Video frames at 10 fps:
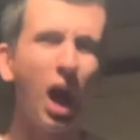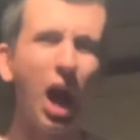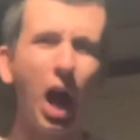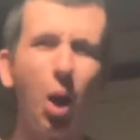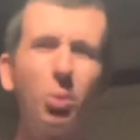
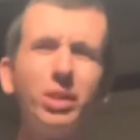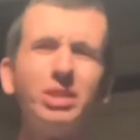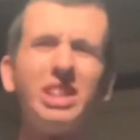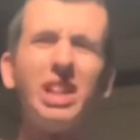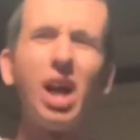
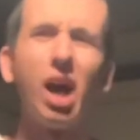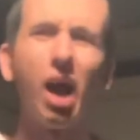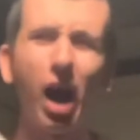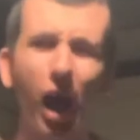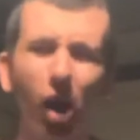hours and
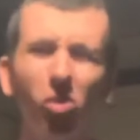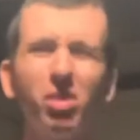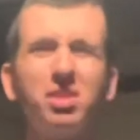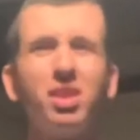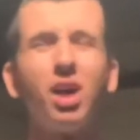
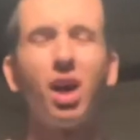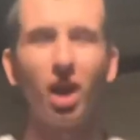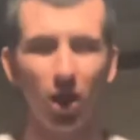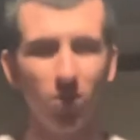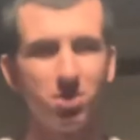hours and
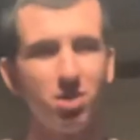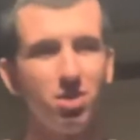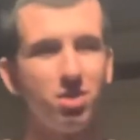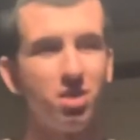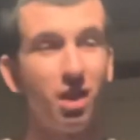hours of
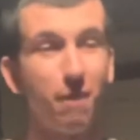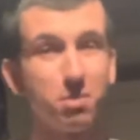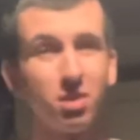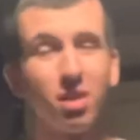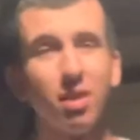these
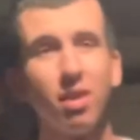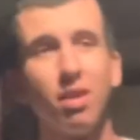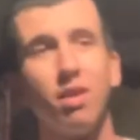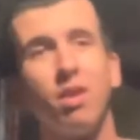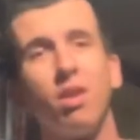tapes,
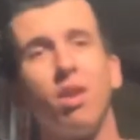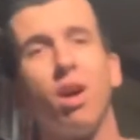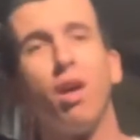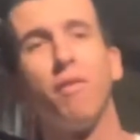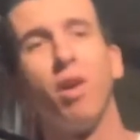
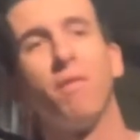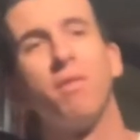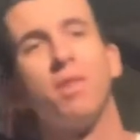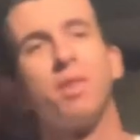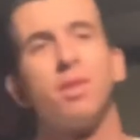of um,
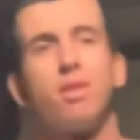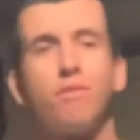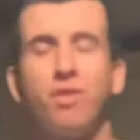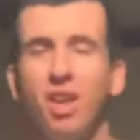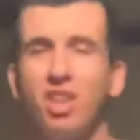
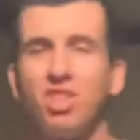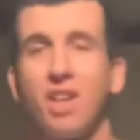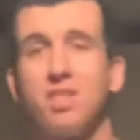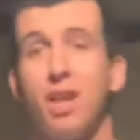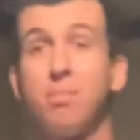
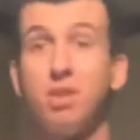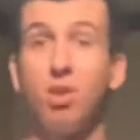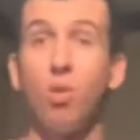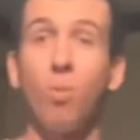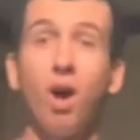VHS tapes. You
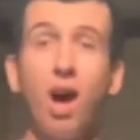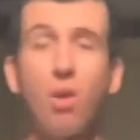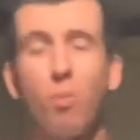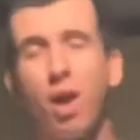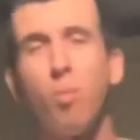know, I,
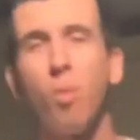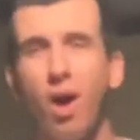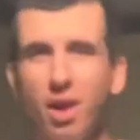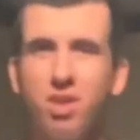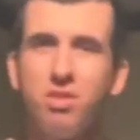what I
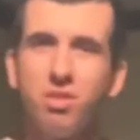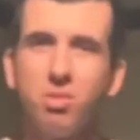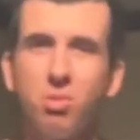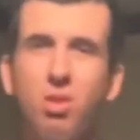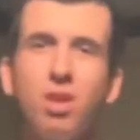want to
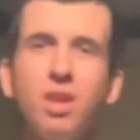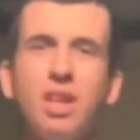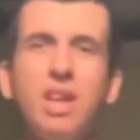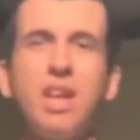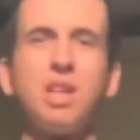do
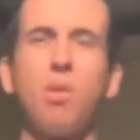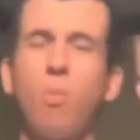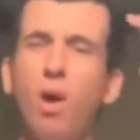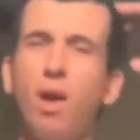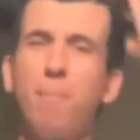is I
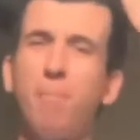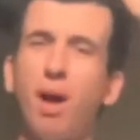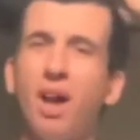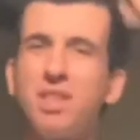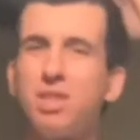want to
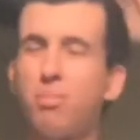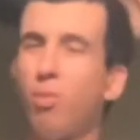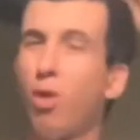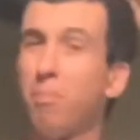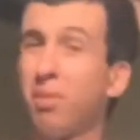buy some
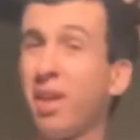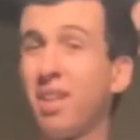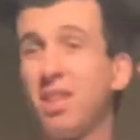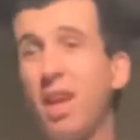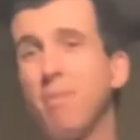more
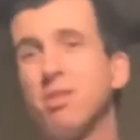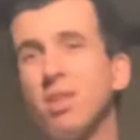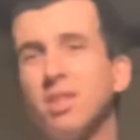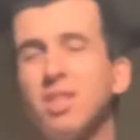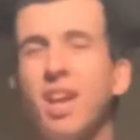blank tapes
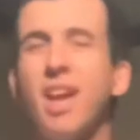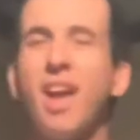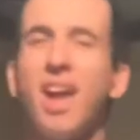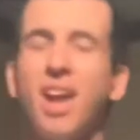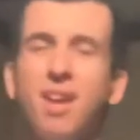and say,
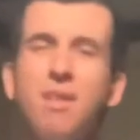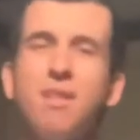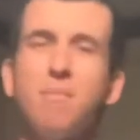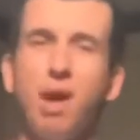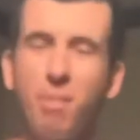hey,
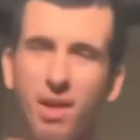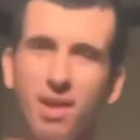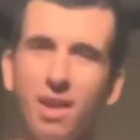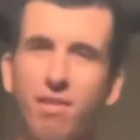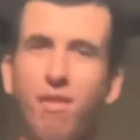maybe I
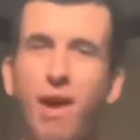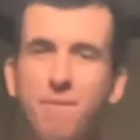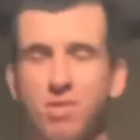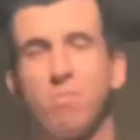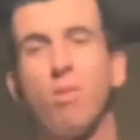can get
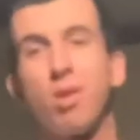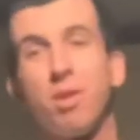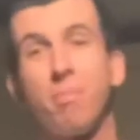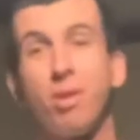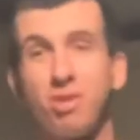grab some more
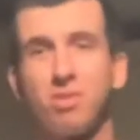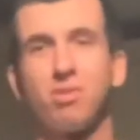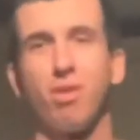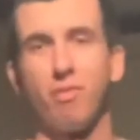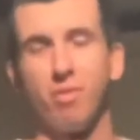
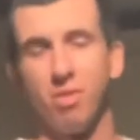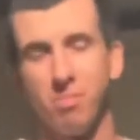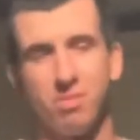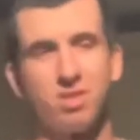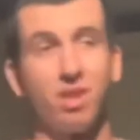commercials off of
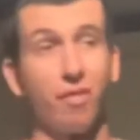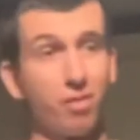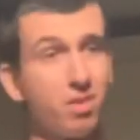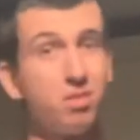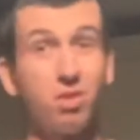them and stuff.
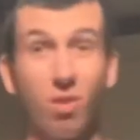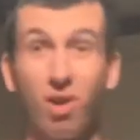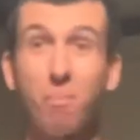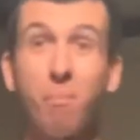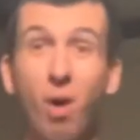Because you
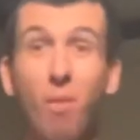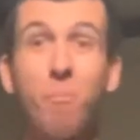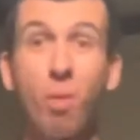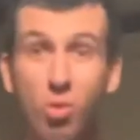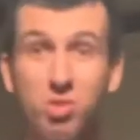know, m-
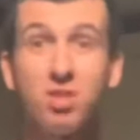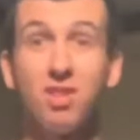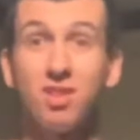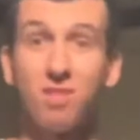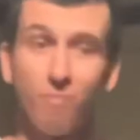most
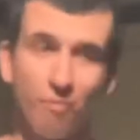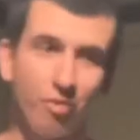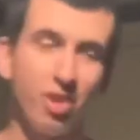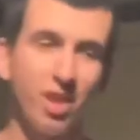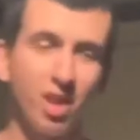of the
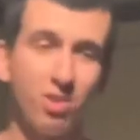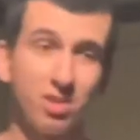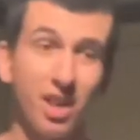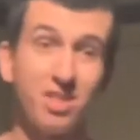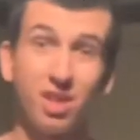
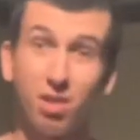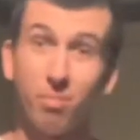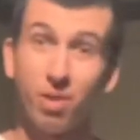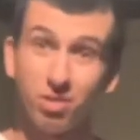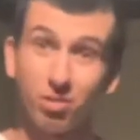videos I did
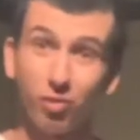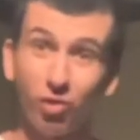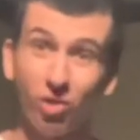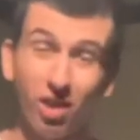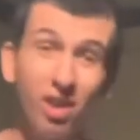commercials
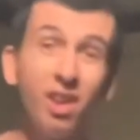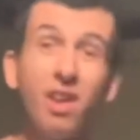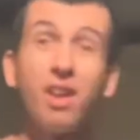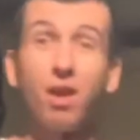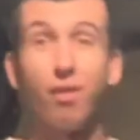for
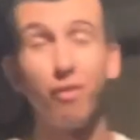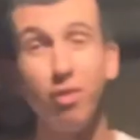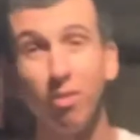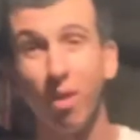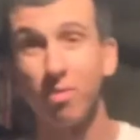got a
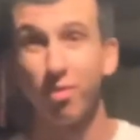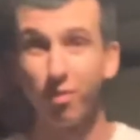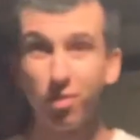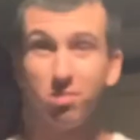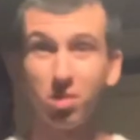few hundred
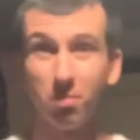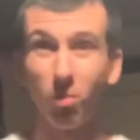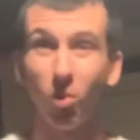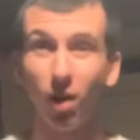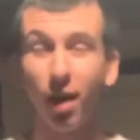views or
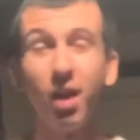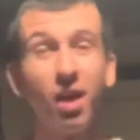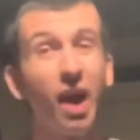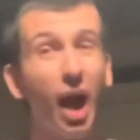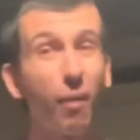more.
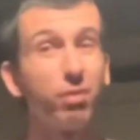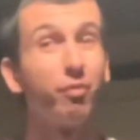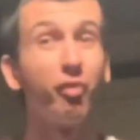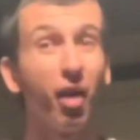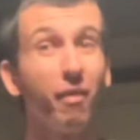I was
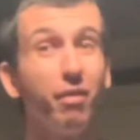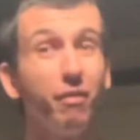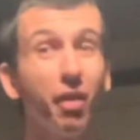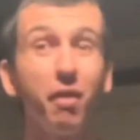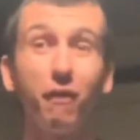very,
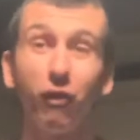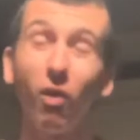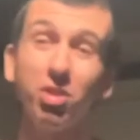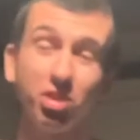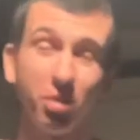very
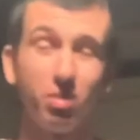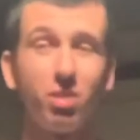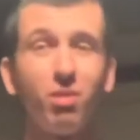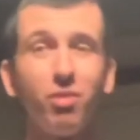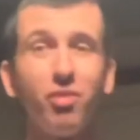fortunate with
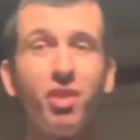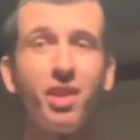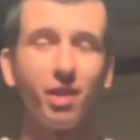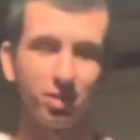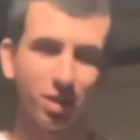those
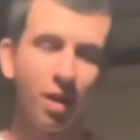videos.